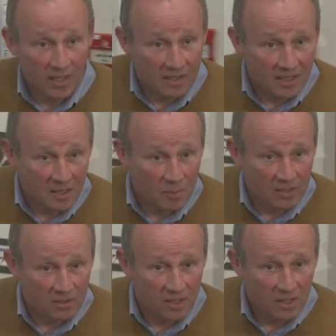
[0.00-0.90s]
I think
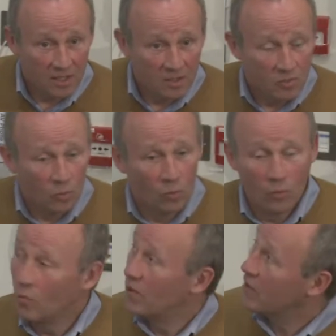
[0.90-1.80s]
about.
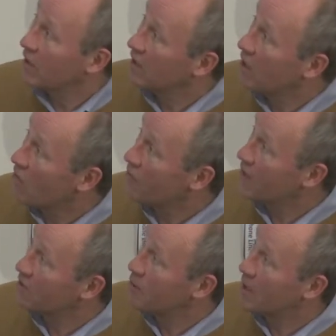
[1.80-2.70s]
We've got an awful
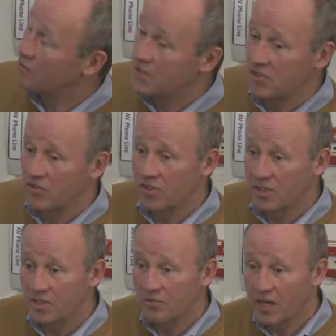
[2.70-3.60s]
lot of biophysics
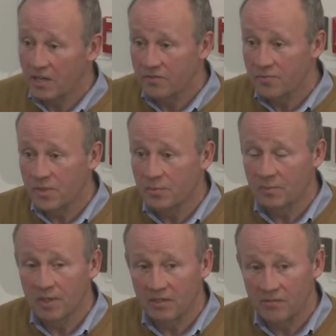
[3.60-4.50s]
research. You've heard from some of the
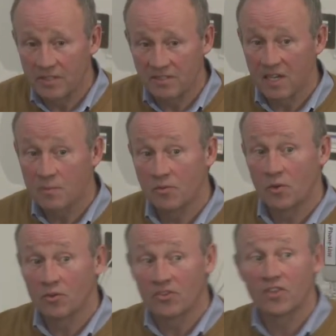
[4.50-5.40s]
biophysicists. I'm just
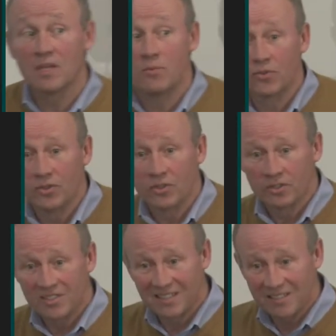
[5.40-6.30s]
going to skim through the
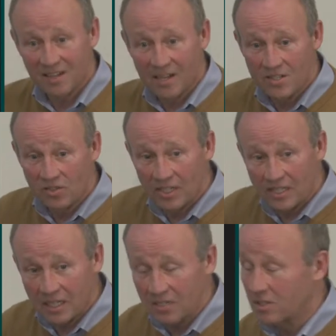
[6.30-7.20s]
others, and the slides are really
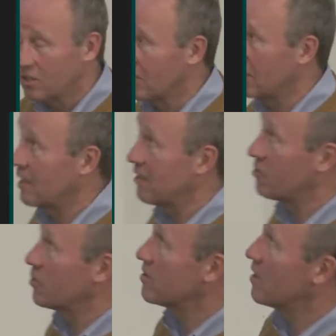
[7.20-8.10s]
there to look at
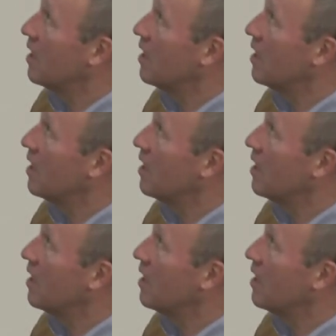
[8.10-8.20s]
afterwards.